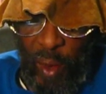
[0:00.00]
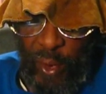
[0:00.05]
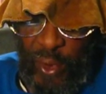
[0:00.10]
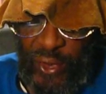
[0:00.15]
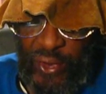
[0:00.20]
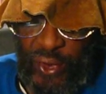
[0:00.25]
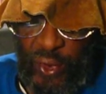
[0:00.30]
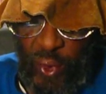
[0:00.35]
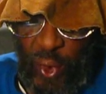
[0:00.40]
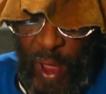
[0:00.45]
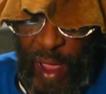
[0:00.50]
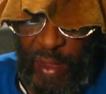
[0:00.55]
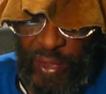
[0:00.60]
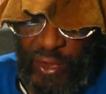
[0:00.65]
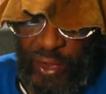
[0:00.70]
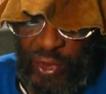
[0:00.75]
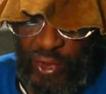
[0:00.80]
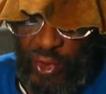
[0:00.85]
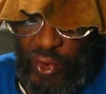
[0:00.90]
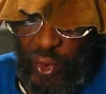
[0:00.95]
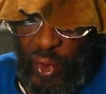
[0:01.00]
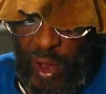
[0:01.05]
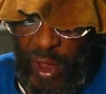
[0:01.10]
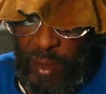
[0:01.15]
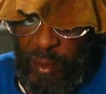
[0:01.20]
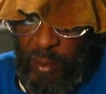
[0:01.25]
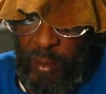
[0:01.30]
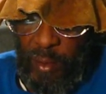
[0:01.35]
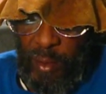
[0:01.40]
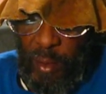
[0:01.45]
we scratch and
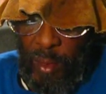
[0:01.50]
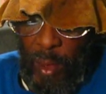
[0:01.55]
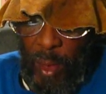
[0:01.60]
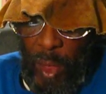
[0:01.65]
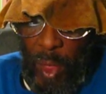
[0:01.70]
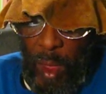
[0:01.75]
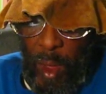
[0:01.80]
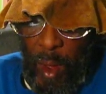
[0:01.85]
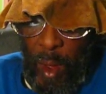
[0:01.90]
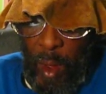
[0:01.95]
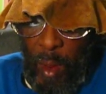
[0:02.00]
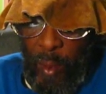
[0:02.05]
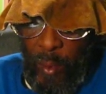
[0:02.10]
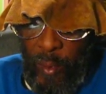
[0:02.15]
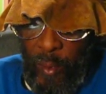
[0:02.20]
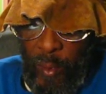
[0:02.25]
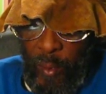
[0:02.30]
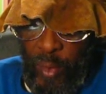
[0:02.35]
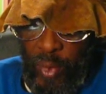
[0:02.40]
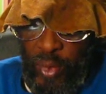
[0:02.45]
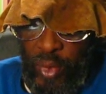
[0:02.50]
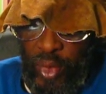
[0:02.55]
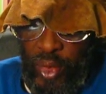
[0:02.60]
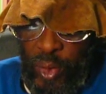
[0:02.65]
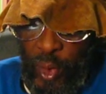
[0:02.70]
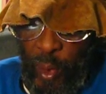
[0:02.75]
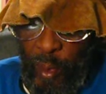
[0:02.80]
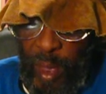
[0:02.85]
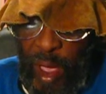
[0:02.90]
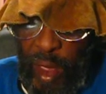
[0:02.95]
scrape
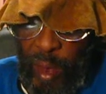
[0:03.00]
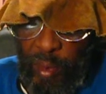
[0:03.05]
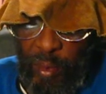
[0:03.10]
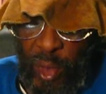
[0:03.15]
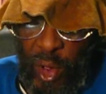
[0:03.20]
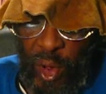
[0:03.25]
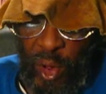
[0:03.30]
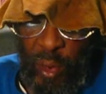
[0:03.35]
to make mere